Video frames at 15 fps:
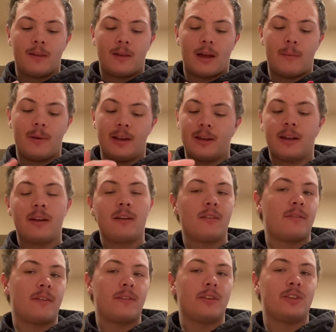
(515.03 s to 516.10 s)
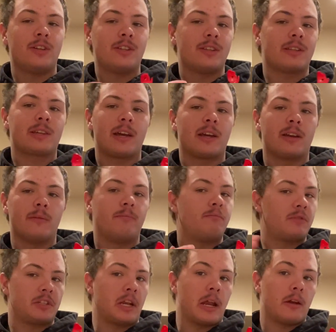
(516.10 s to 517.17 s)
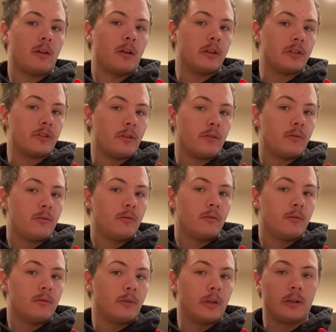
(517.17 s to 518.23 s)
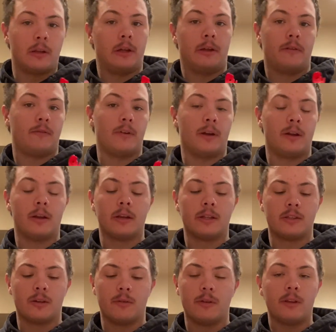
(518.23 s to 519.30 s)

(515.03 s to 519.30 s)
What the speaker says: I mean, at 950 Gs, this guy could stand on his own and like fight on his own,